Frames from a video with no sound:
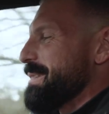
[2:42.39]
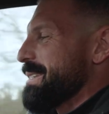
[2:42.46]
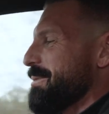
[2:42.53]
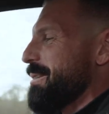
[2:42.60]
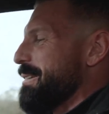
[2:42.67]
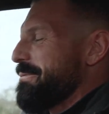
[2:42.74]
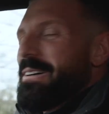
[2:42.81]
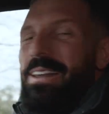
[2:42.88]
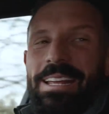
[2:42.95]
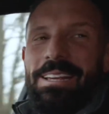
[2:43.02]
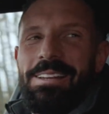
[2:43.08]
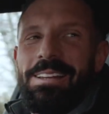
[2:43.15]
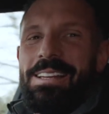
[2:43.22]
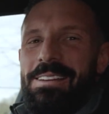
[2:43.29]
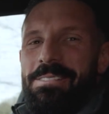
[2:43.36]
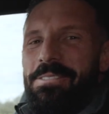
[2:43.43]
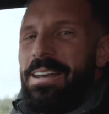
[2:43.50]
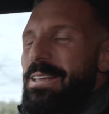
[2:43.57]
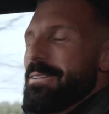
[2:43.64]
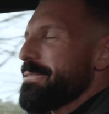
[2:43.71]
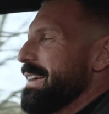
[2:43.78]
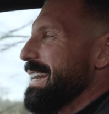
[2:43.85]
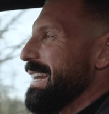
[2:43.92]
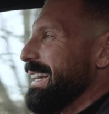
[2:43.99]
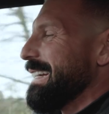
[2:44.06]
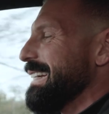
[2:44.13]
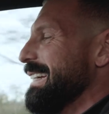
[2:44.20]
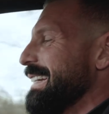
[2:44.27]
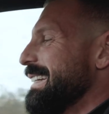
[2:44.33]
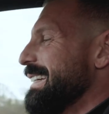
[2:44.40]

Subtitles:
It's quite a funny feeling